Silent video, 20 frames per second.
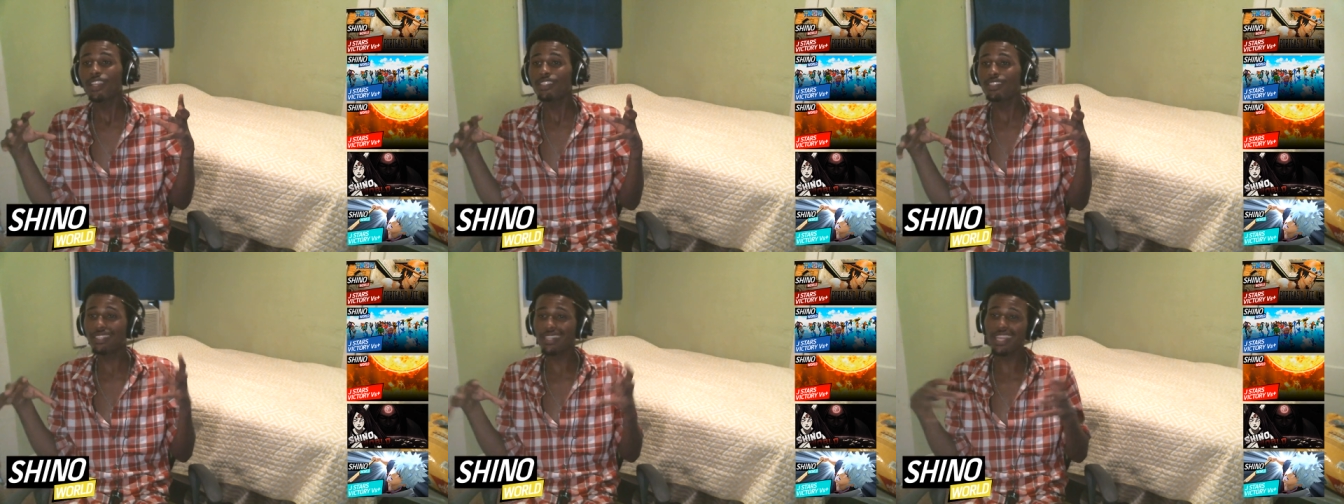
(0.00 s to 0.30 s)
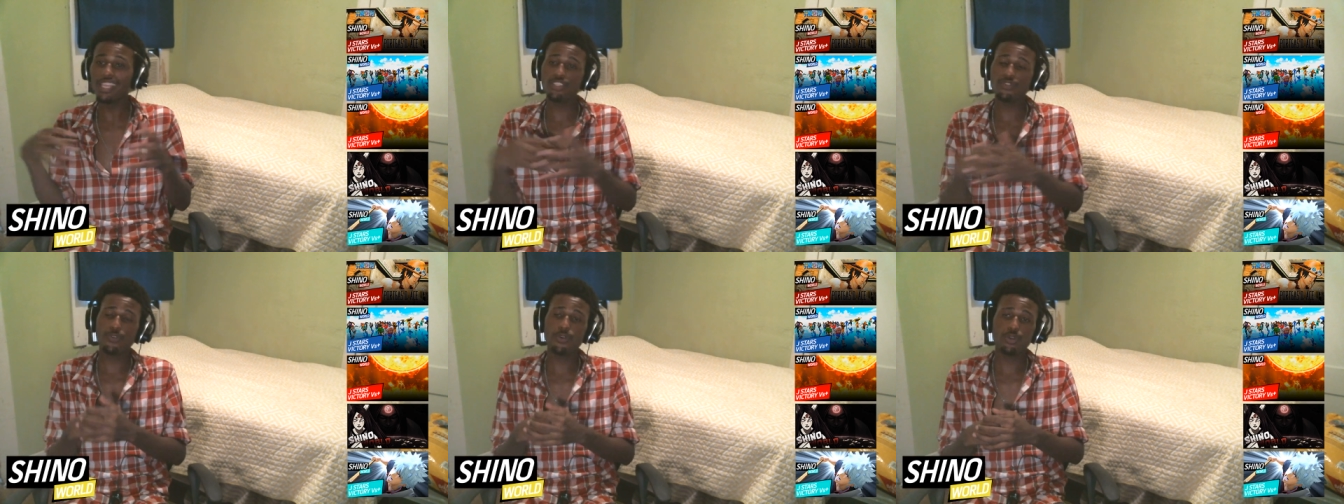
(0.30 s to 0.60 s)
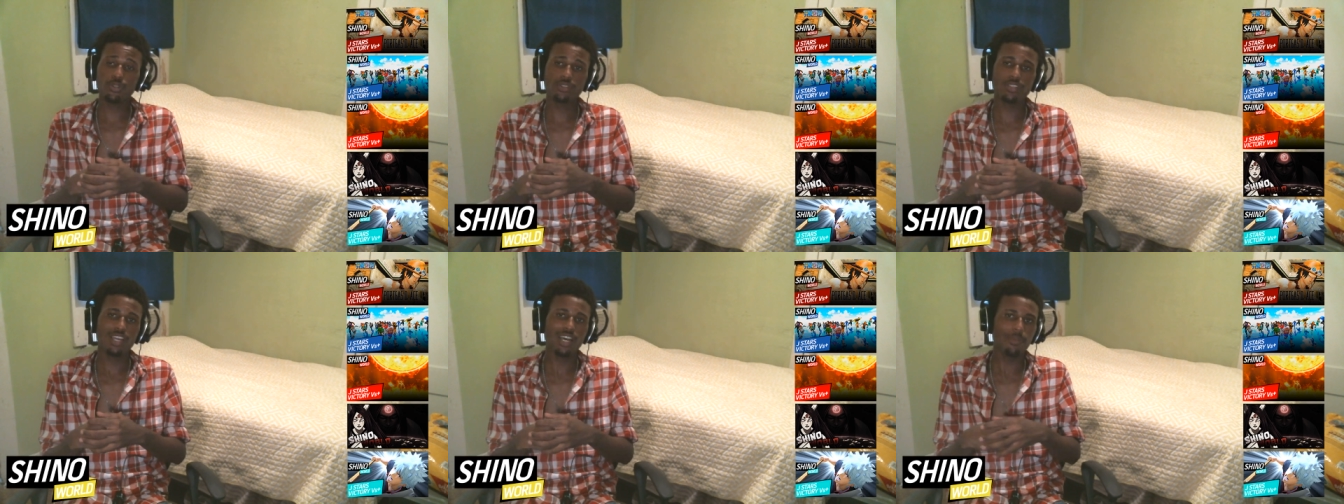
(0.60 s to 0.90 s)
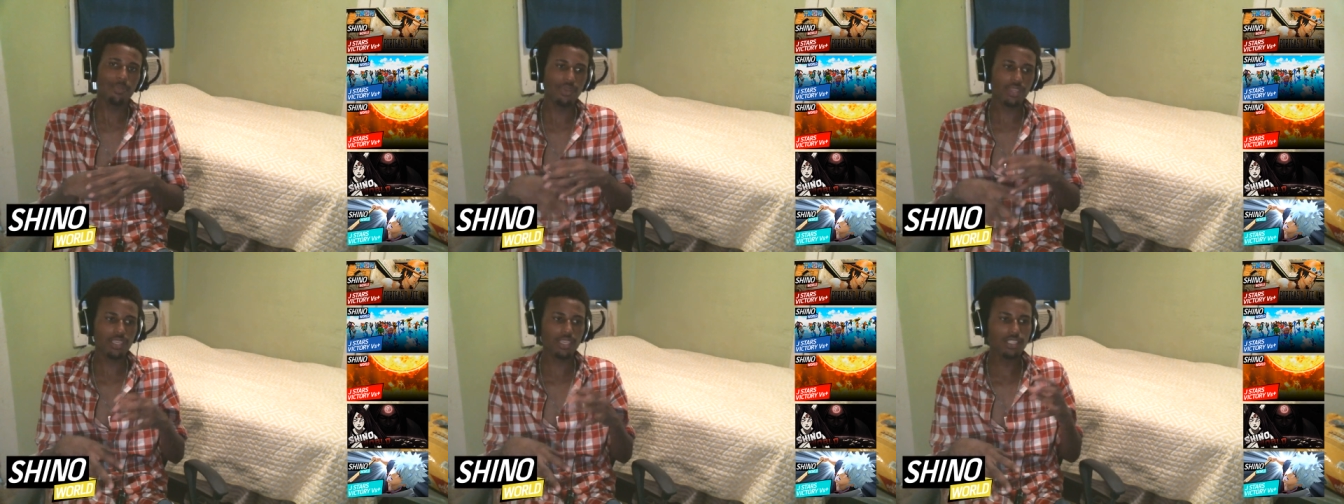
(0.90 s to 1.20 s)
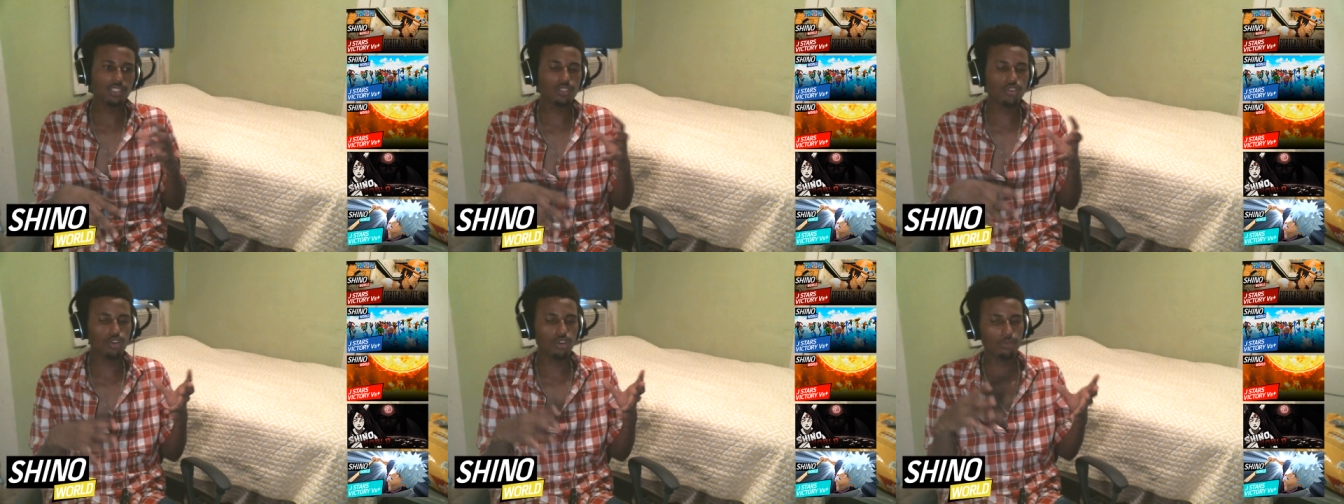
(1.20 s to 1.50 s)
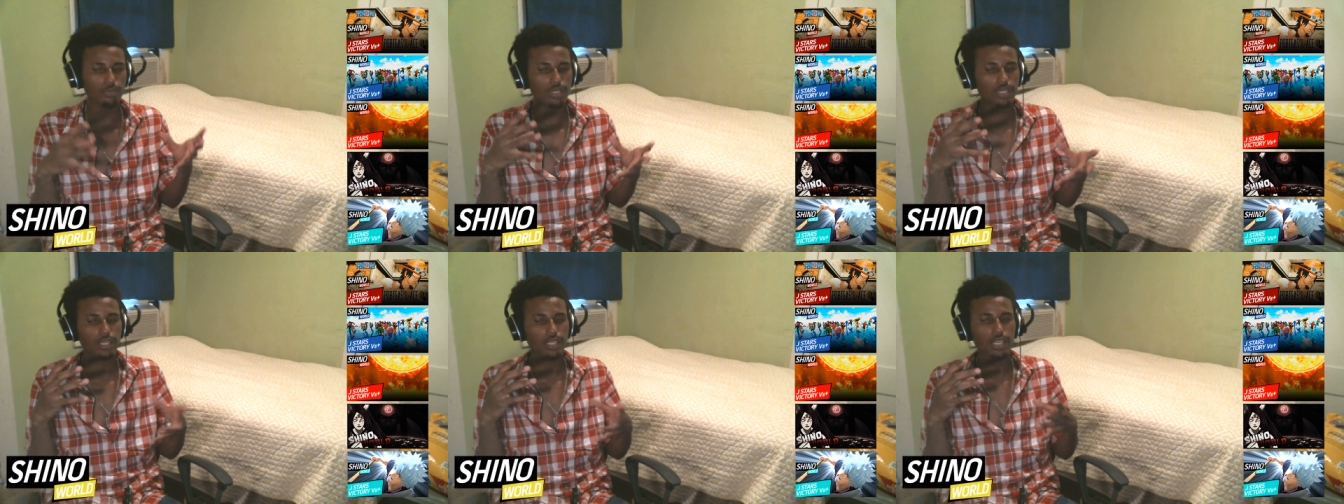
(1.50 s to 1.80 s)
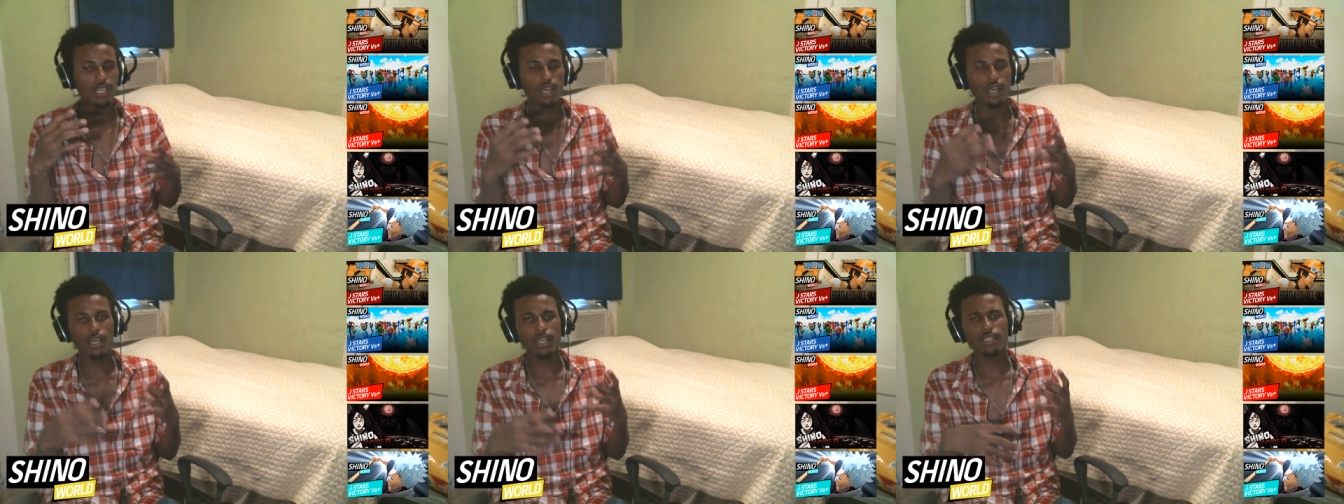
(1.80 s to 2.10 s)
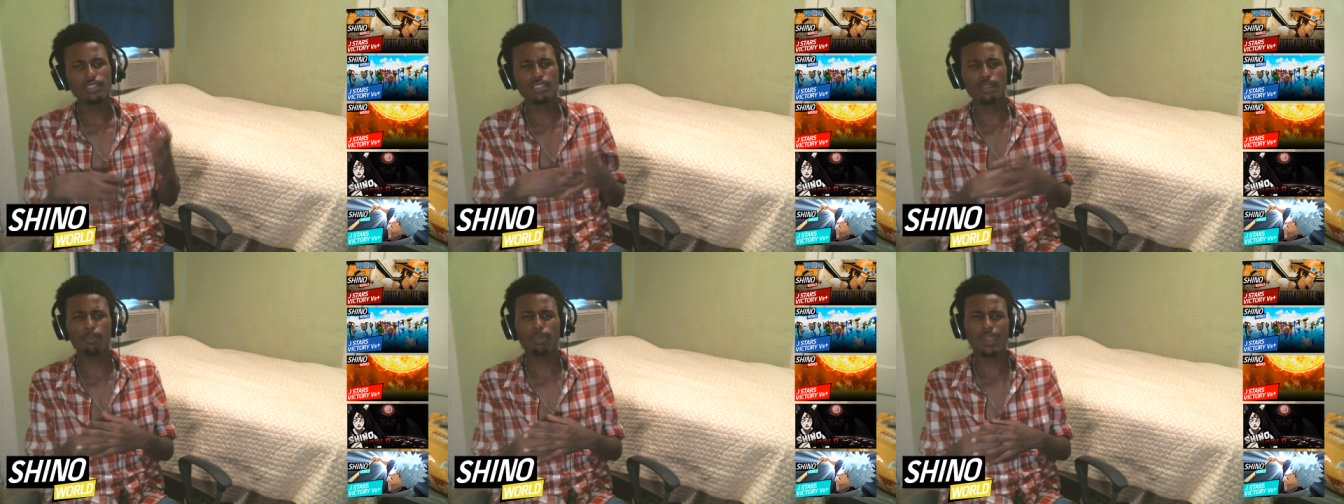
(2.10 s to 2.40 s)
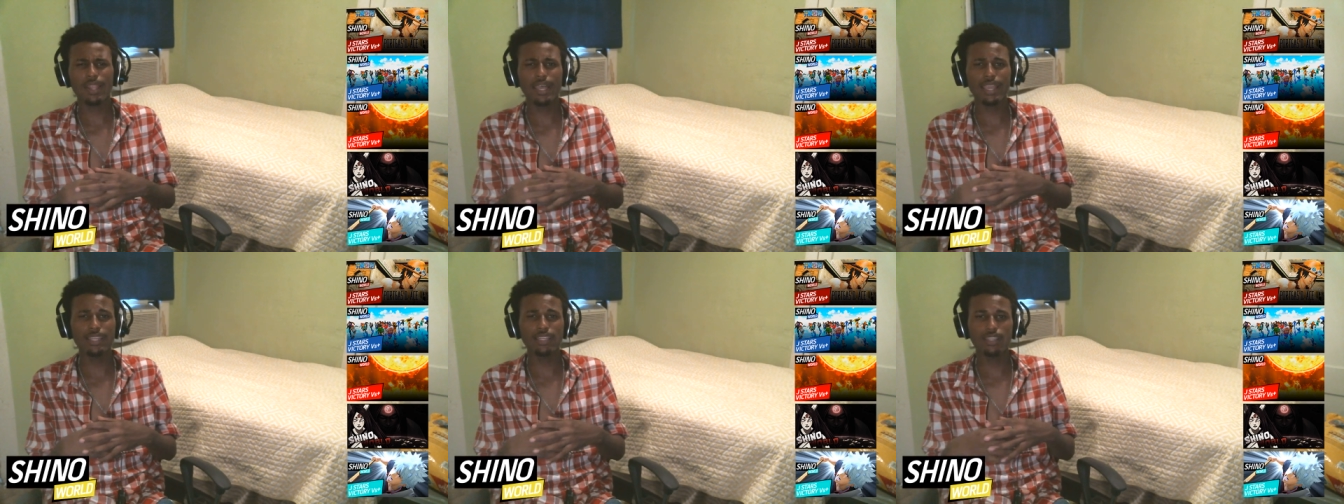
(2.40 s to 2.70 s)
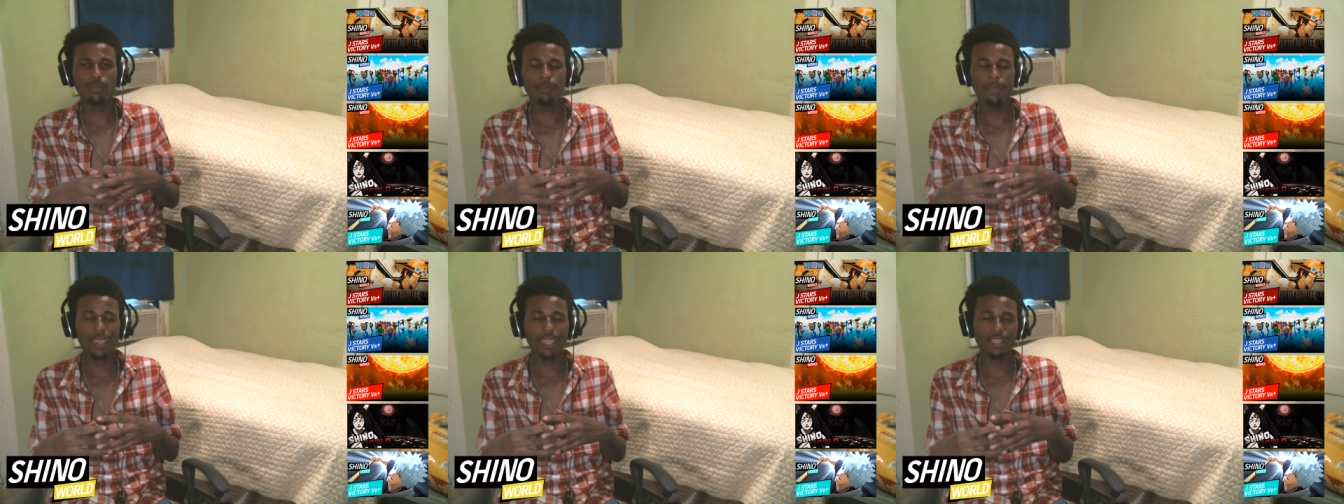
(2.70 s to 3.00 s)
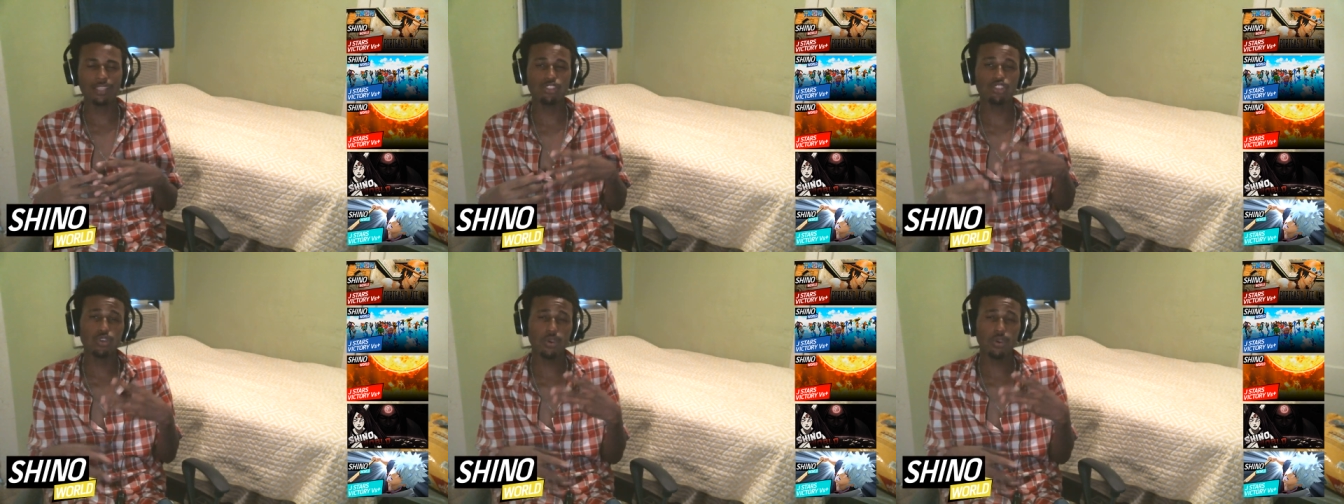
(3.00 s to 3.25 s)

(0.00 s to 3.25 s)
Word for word: Today's first topic is going to be uh, supply and demand.